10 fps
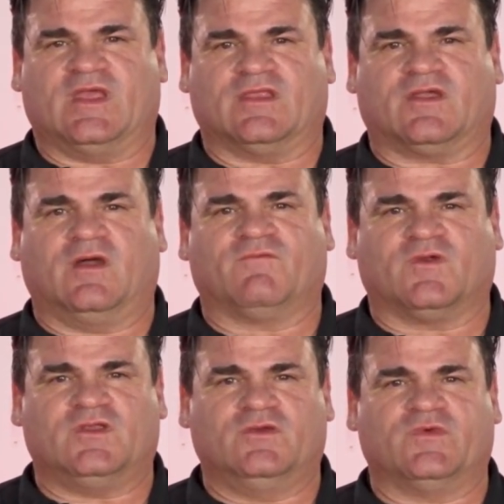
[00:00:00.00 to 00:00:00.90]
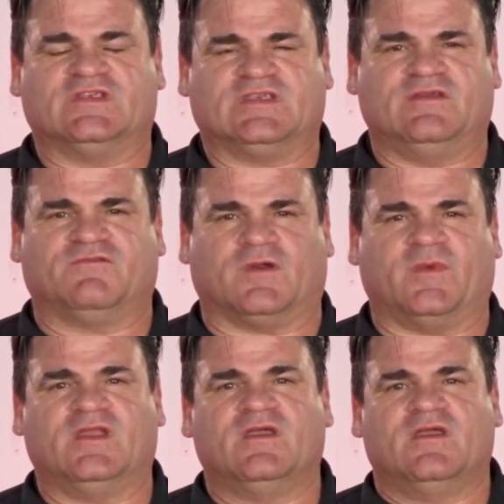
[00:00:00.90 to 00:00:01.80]
and the comfort you receive from
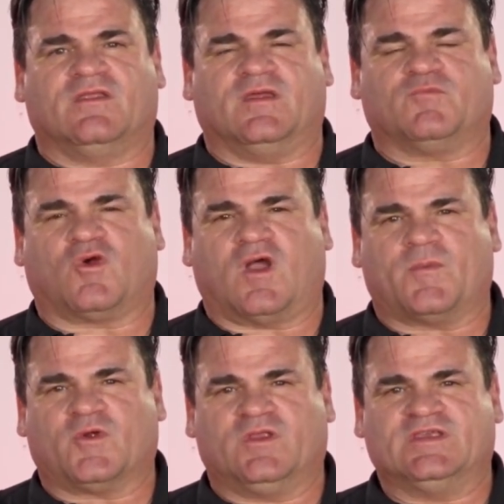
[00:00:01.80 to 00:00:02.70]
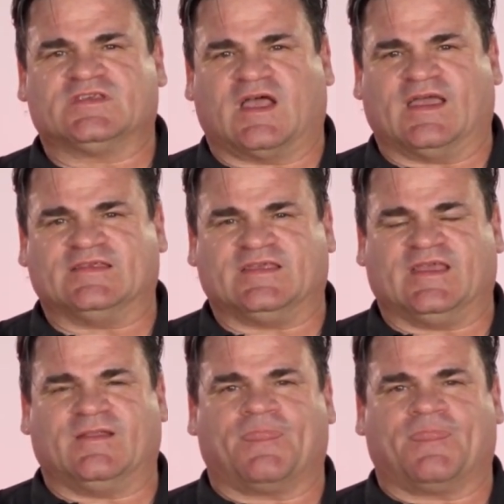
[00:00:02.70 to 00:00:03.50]
it than properly sizing it